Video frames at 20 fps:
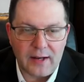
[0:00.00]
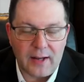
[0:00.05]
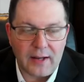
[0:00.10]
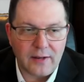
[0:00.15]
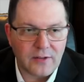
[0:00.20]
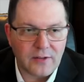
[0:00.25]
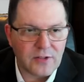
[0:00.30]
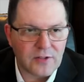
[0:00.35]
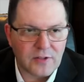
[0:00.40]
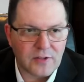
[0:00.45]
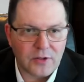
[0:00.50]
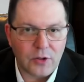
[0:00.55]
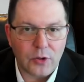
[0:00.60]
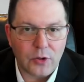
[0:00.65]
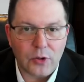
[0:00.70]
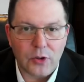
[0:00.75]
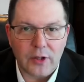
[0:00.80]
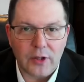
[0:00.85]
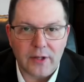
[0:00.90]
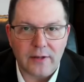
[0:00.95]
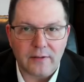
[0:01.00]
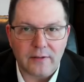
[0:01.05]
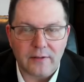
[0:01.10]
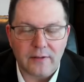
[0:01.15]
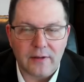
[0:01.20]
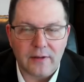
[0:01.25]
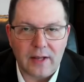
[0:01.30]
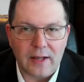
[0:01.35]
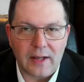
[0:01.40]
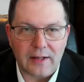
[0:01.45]
and just Google it
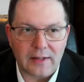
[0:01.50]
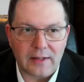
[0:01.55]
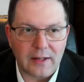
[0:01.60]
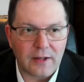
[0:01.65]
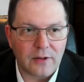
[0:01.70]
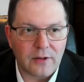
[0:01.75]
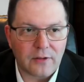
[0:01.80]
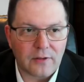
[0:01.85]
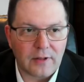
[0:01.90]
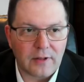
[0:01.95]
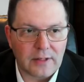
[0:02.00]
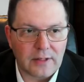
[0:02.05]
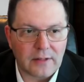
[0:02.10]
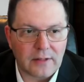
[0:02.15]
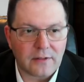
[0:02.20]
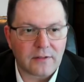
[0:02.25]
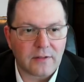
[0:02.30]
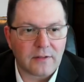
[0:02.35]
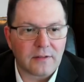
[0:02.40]
and, and get your tickets.